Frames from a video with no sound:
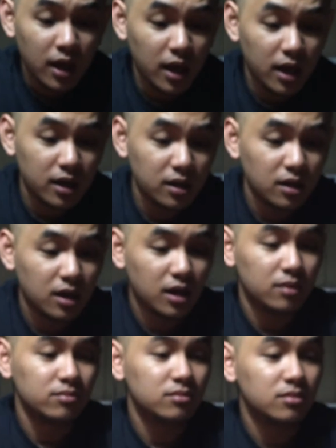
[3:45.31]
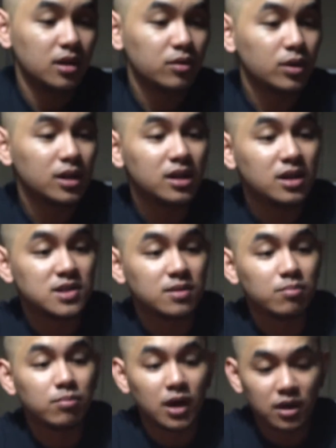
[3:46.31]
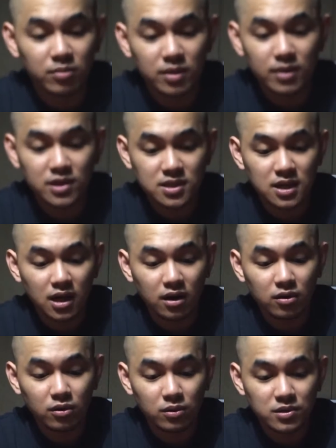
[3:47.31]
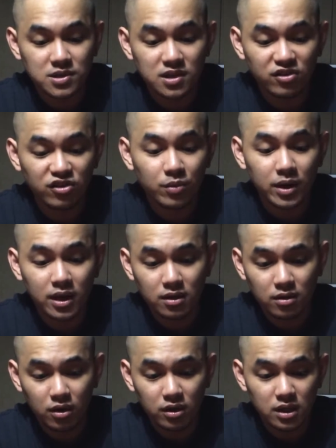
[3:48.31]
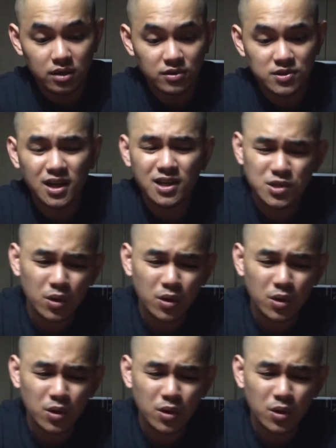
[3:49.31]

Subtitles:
and it really doesn't bug me because the air holes situate on either side.